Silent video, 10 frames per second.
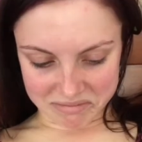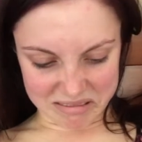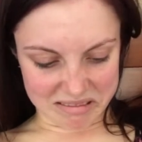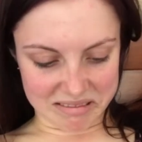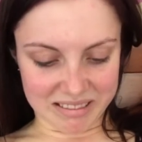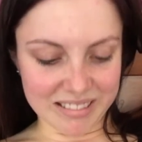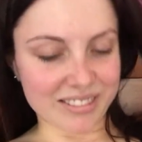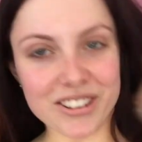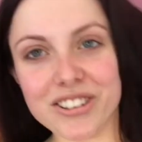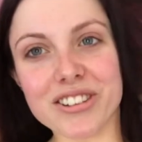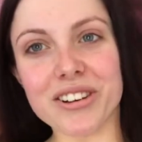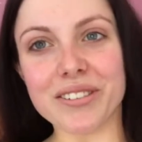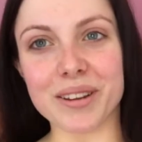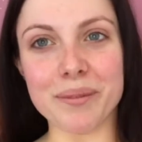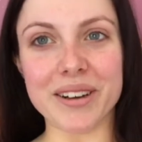let's just
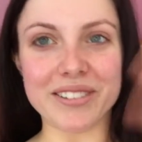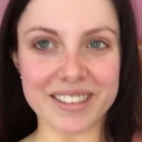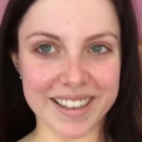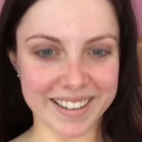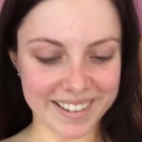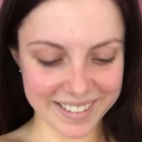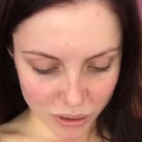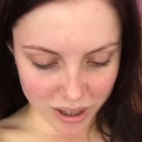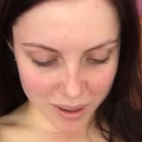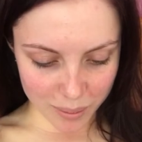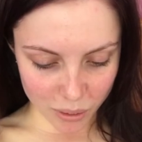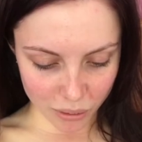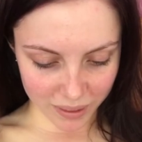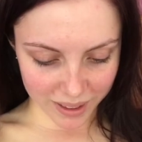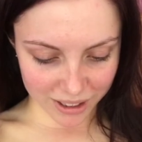go in the middle again. Hook up
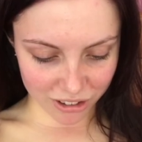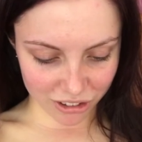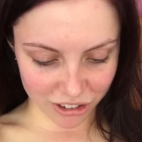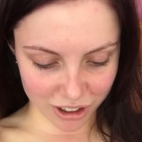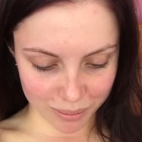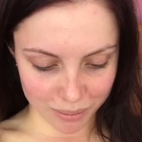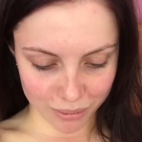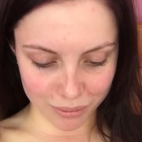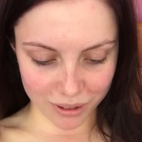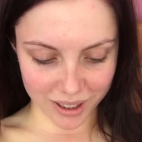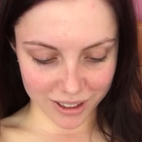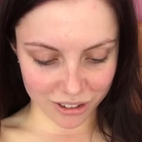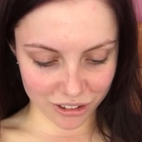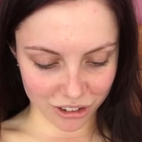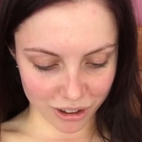or relationship?
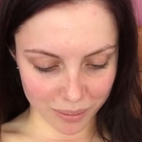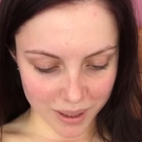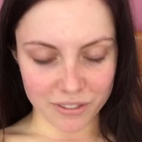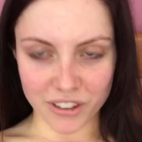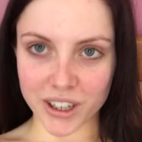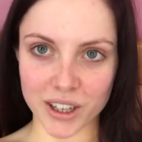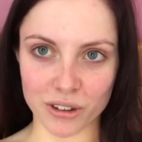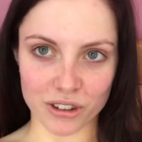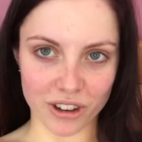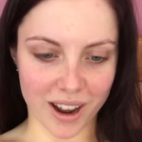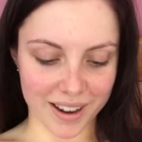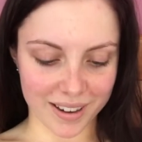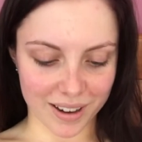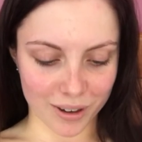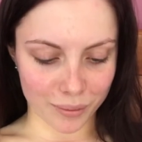Relationship. Funny or
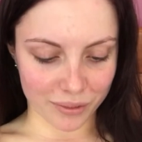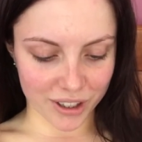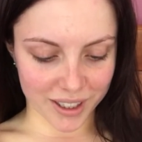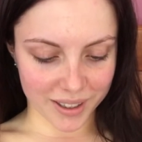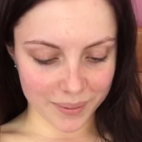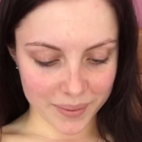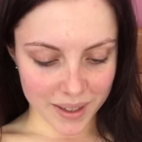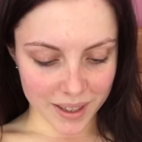shy? Funny.